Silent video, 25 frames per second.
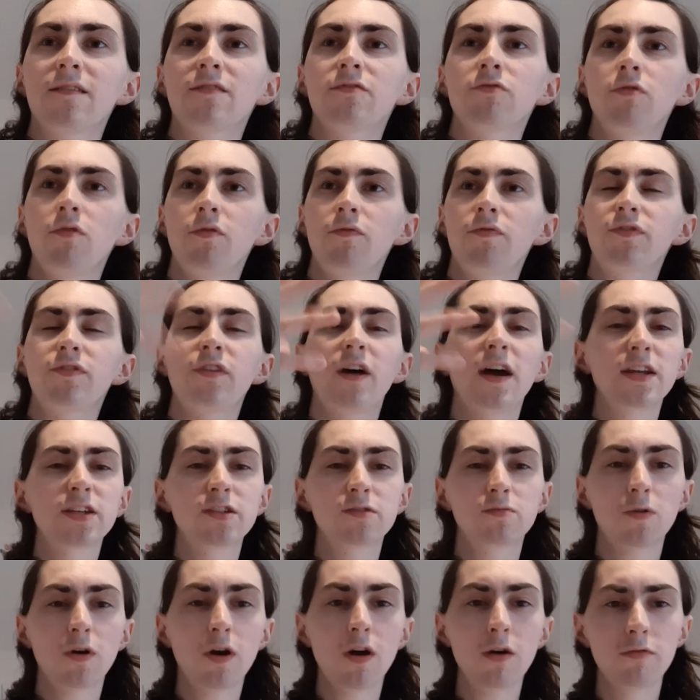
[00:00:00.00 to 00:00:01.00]
sort of side
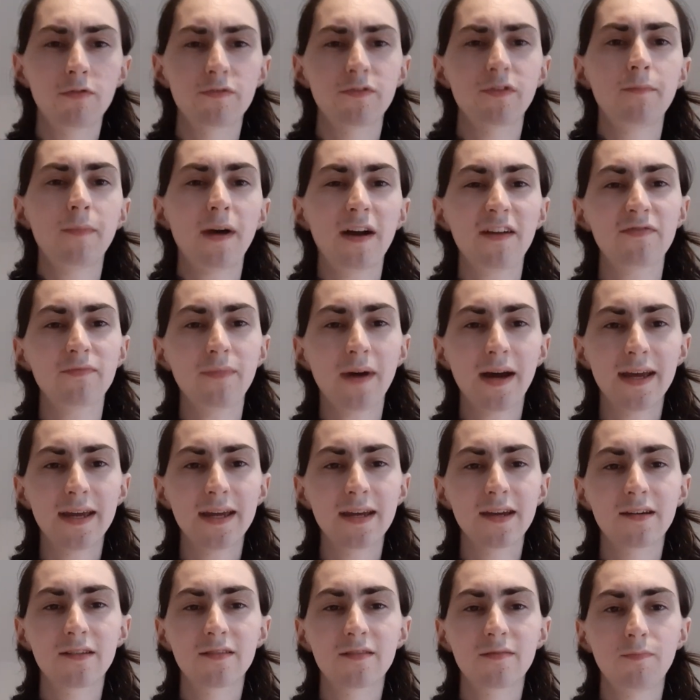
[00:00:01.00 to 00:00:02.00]
to her with the
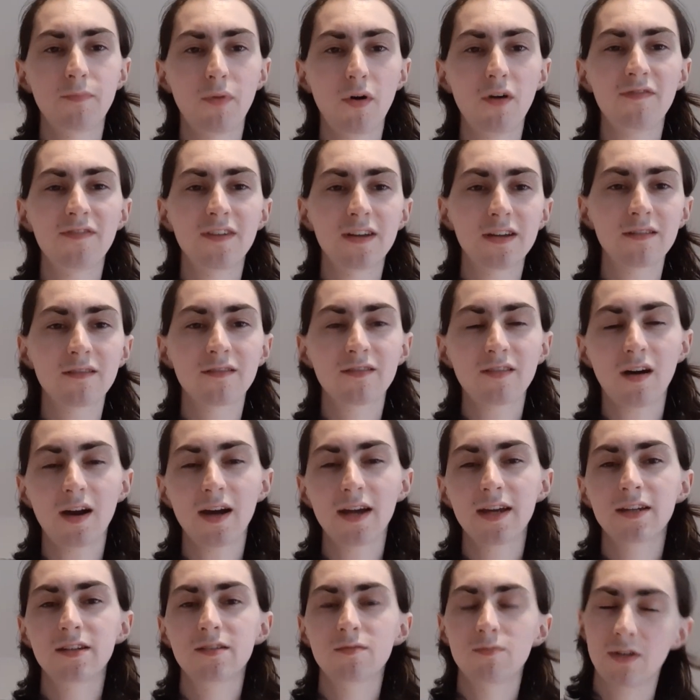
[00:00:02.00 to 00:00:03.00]
mathematics boffin side,